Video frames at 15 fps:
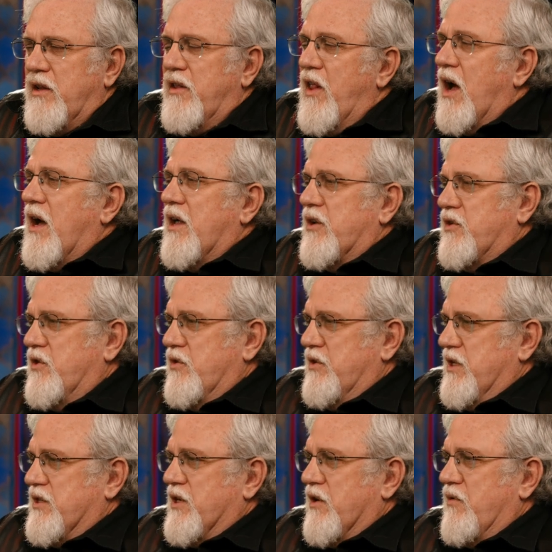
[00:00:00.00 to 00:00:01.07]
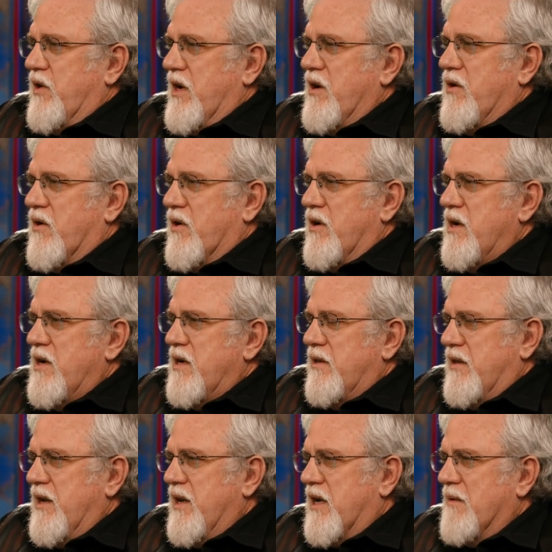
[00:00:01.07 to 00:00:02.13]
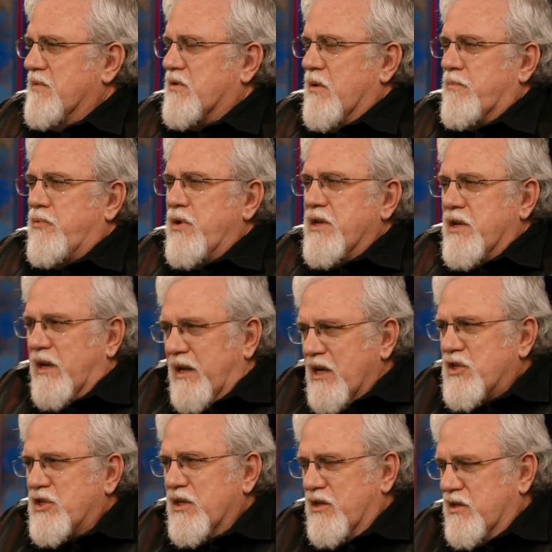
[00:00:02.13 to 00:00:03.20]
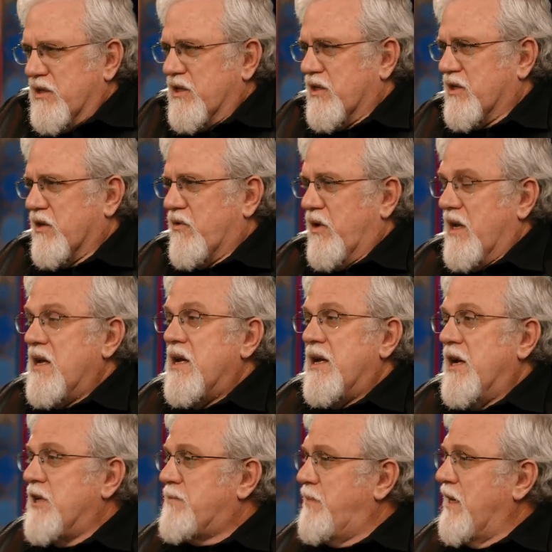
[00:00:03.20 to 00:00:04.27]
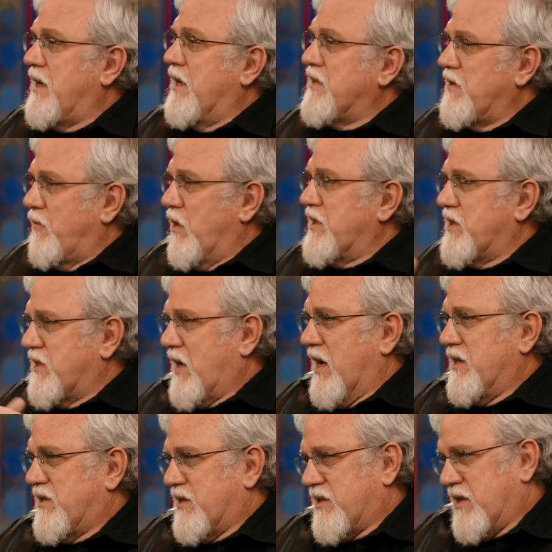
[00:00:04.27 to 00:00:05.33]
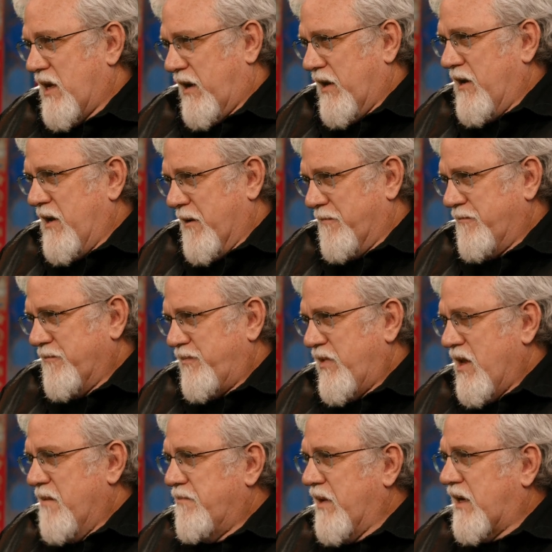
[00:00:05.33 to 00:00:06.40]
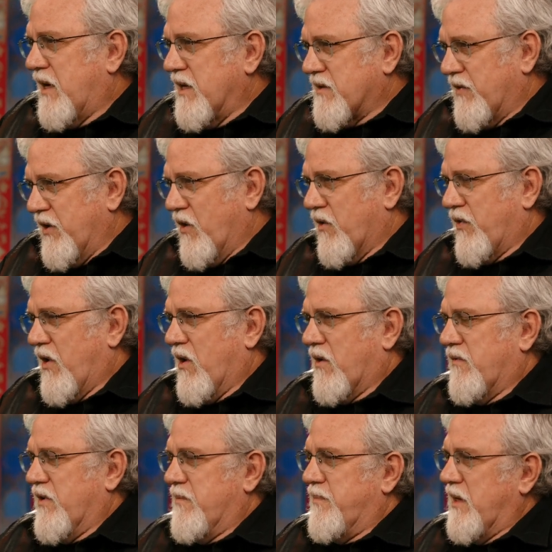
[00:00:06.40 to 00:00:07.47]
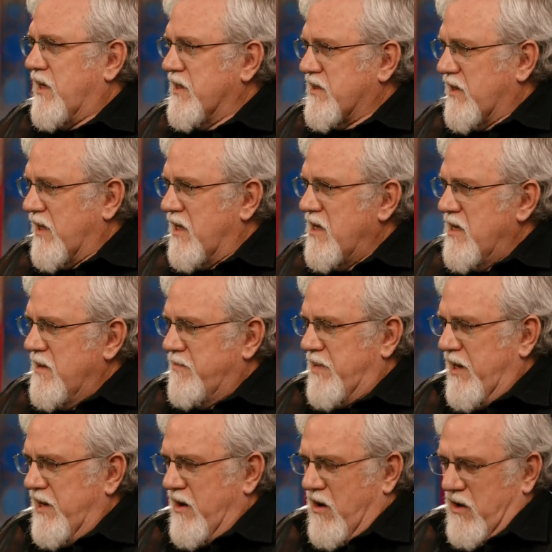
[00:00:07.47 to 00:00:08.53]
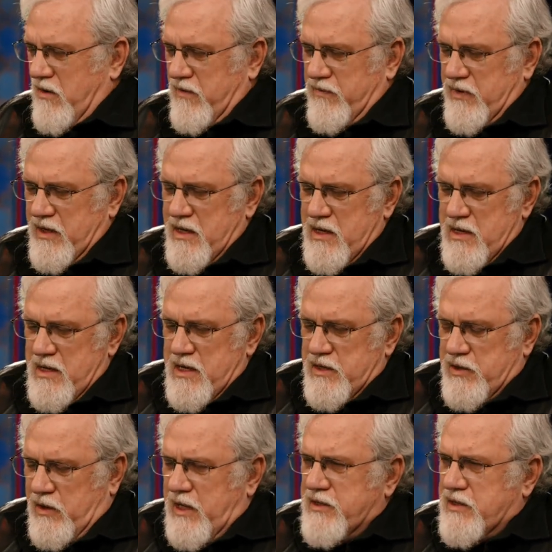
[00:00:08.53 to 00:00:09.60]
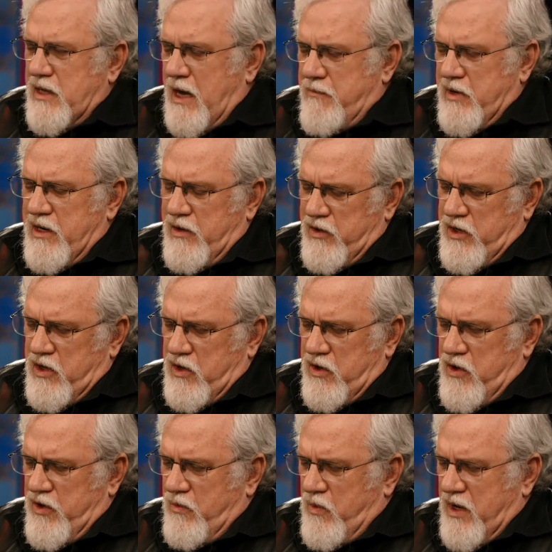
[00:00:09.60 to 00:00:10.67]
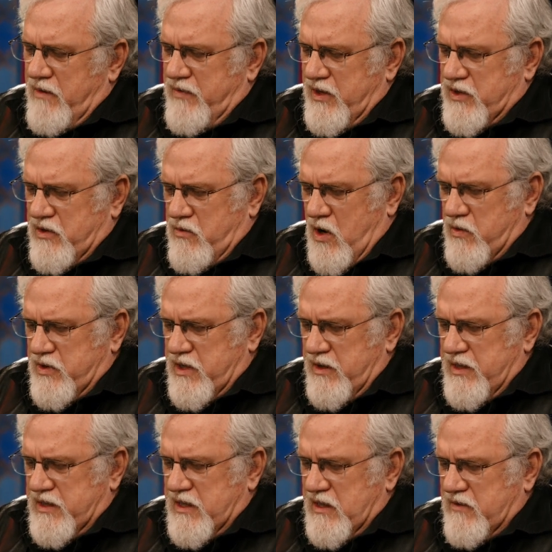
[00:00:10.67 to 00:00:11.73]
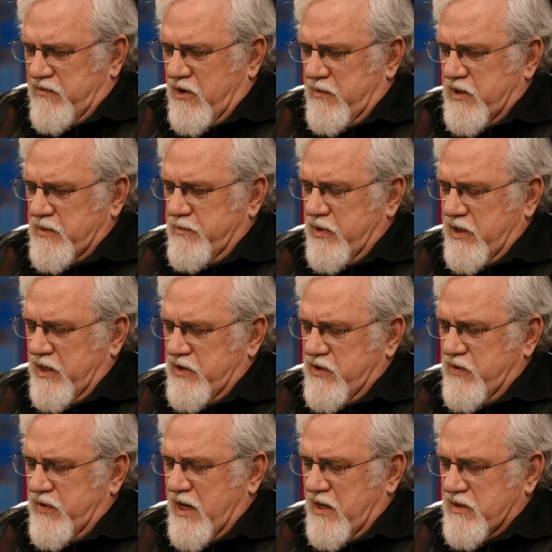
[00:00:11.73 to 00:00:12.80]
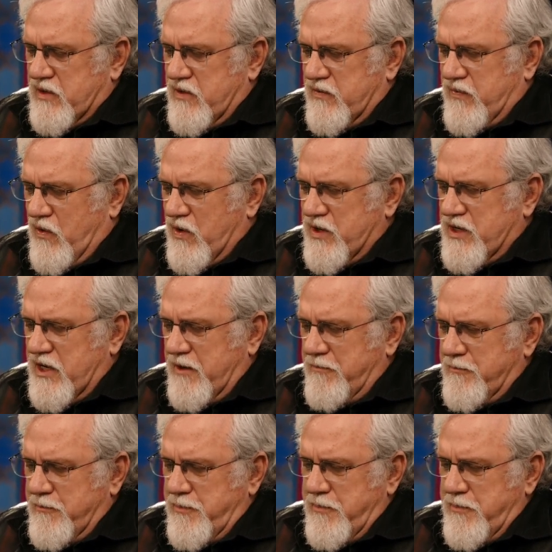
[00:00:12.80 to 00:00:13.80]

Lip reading: not to disagree, or that he comes to a predilection to disagree. It's because of what science is telling him, because of the orthography, because of the paleography. So I'm going to go to one of his quotes, and this is from his book in 2014,